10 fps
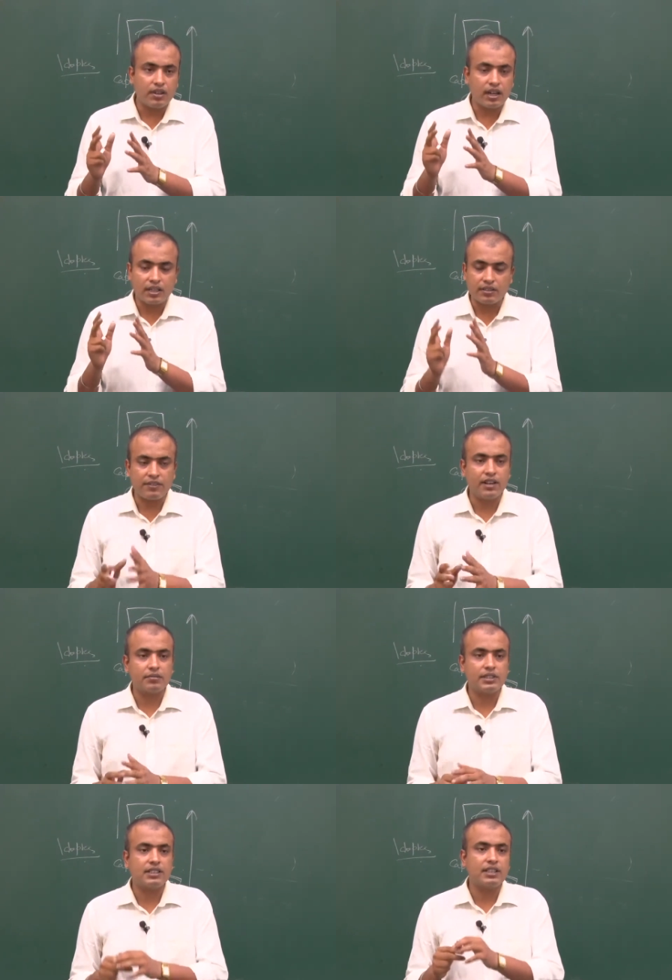are
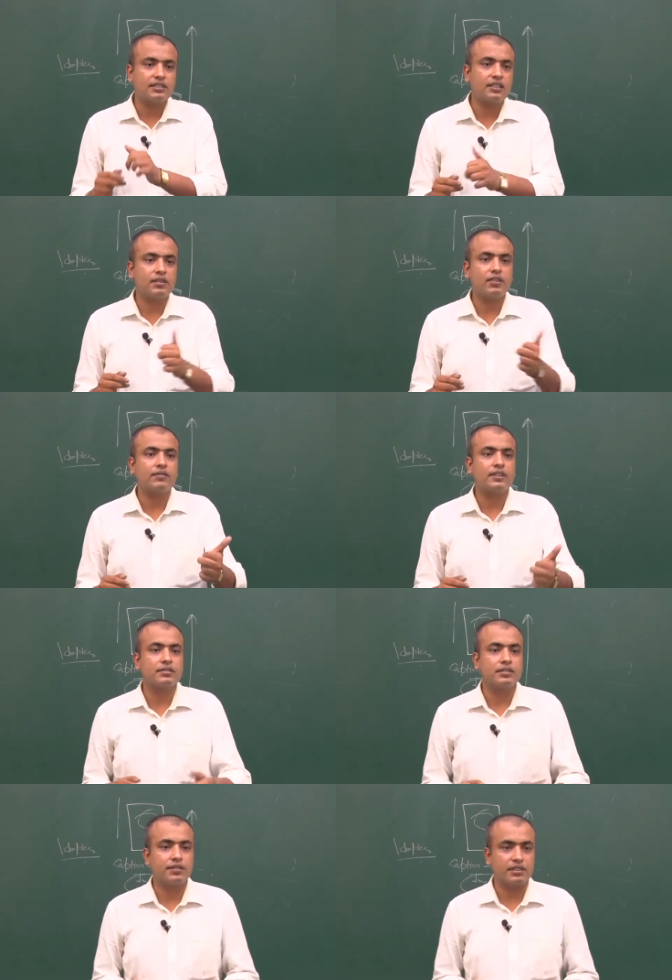confirmed that it doesn't have a conflict
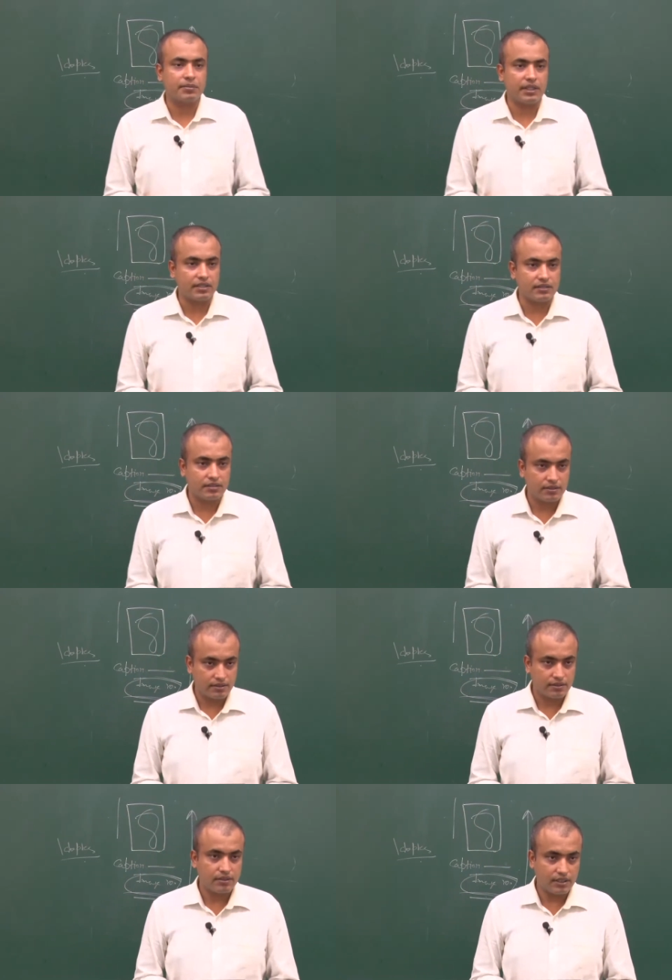with the first package
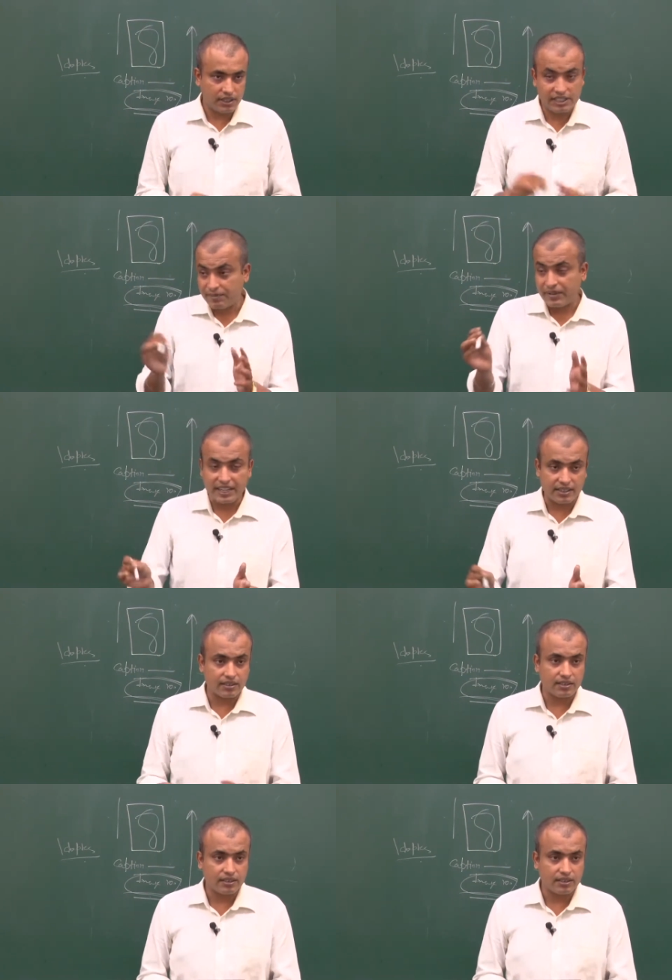in the same category.